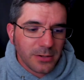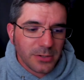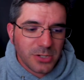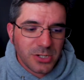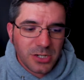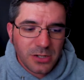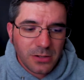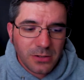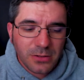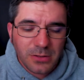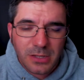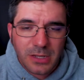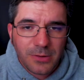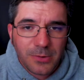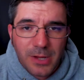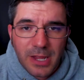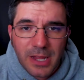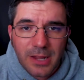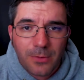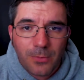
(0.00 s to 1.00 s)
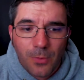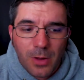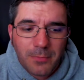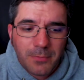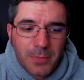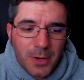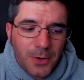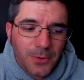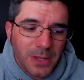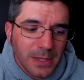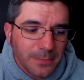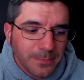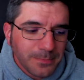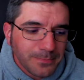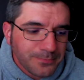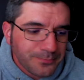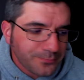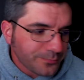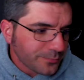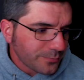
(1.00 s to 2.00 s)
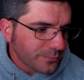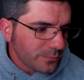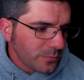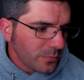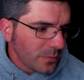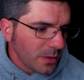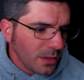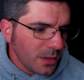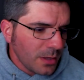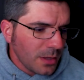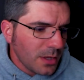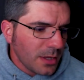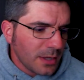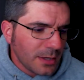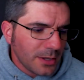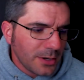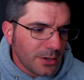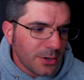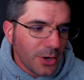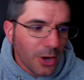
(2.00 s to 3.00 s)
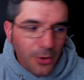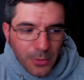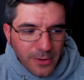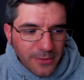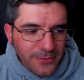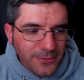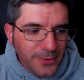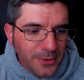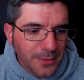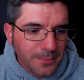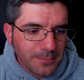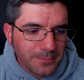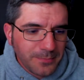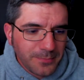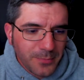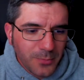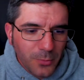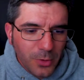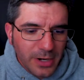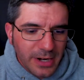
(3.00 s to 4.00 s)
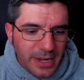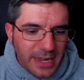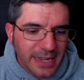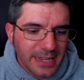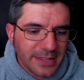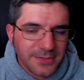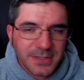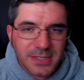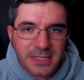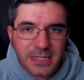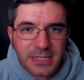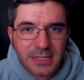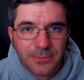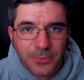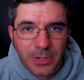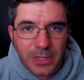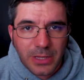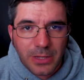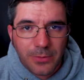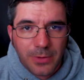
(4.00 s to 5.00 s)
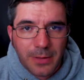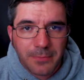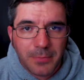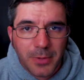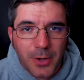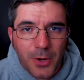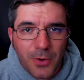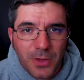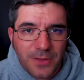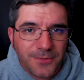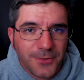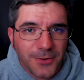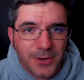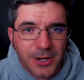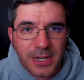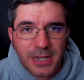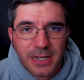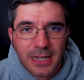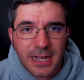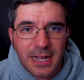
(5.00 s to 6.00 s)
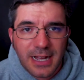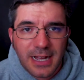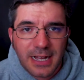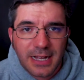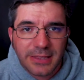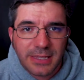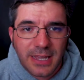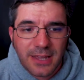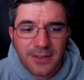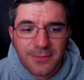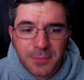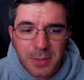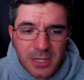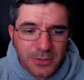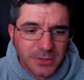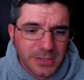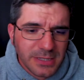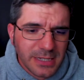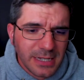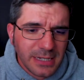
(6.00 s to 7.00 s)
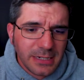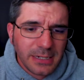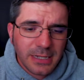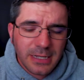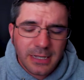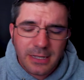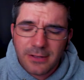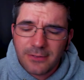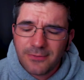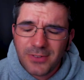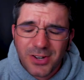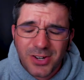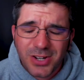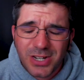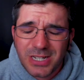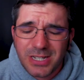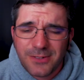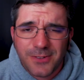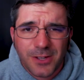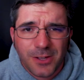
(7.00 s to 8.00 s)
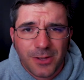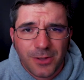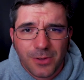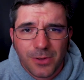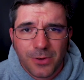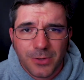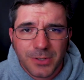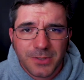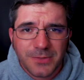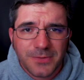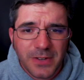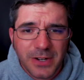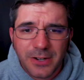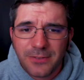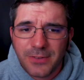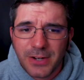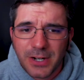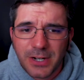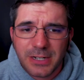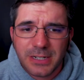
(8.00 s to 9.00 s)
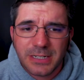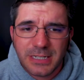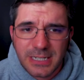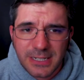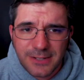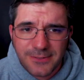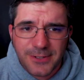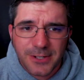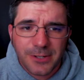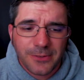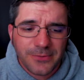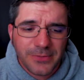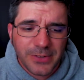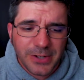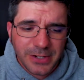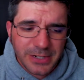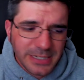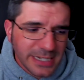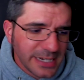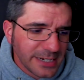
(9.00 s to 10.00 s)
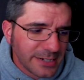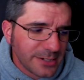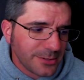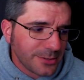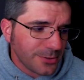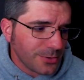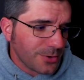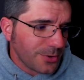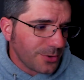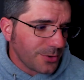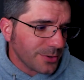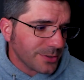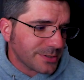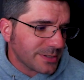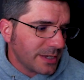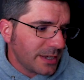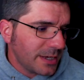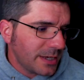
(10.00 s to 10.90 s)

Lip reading: She only had 1 bogey. No one from what I have seen really went bogey free on the FPO side. Very difficult course. Very, very difficult. Very technical course.